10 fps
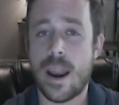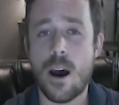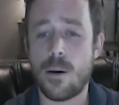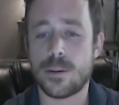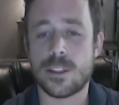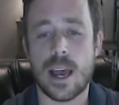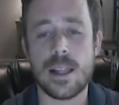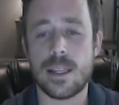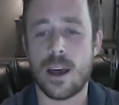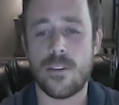now up
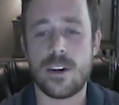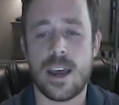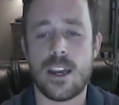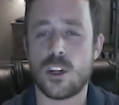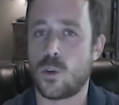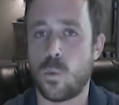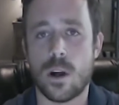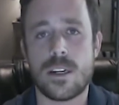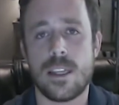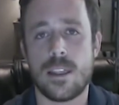slightly on the day, just
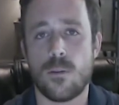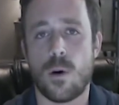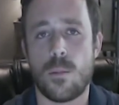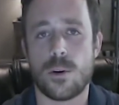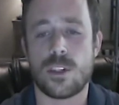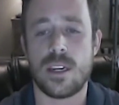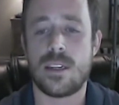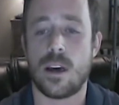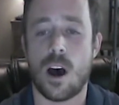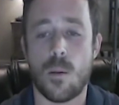0.1%
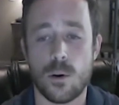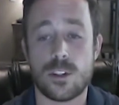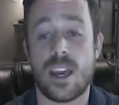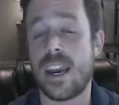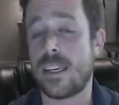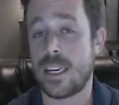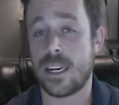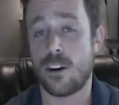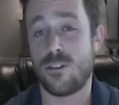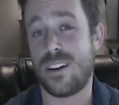to almost
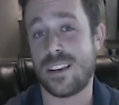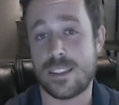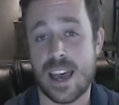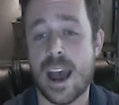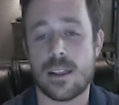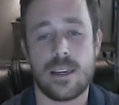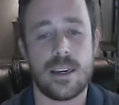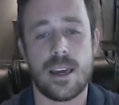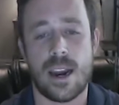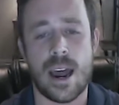$1,800
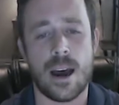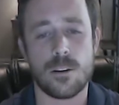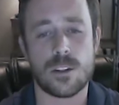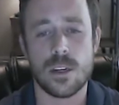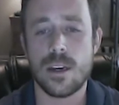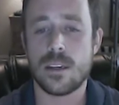exactly an ounce.